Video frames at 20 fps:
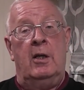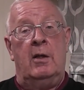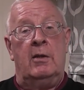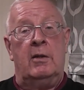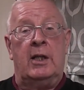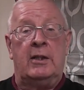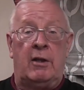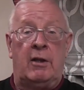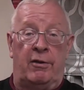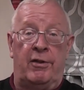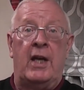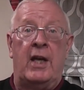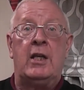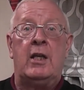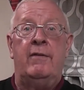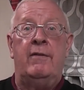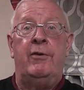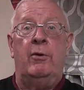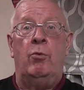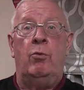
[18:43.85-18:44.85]
I'd like to thank
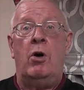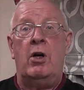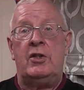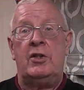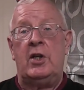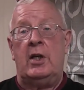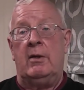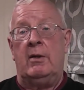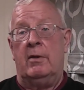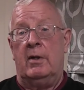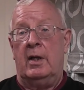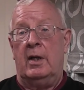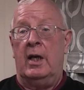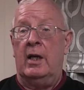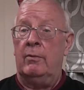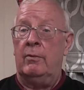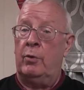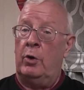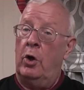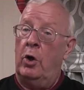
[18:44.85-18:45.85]
you for watching,
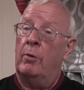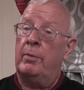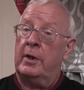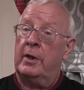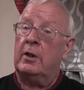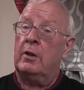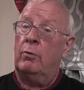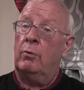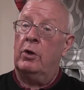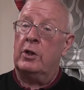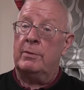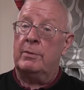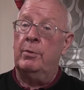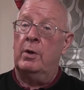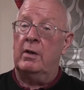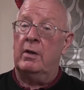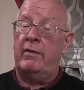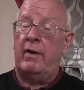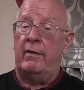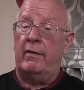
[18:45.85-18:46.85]
and we hope that you'll watch
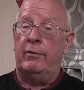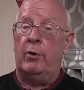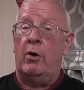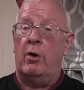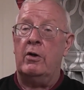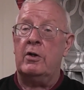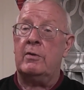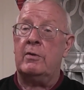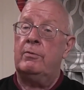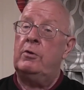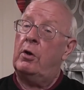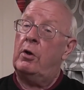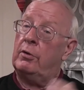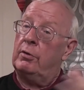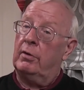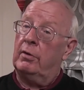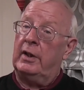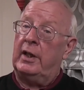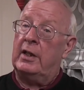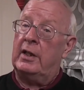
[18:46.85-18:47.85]
more of our vlogs, not
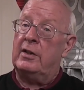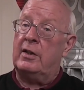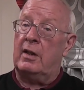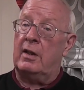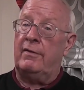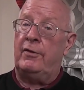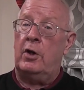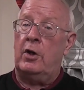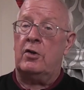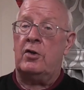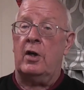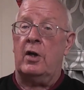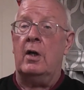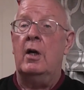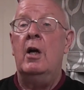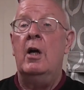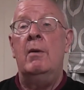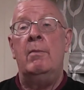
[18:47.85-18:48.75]
only into the future,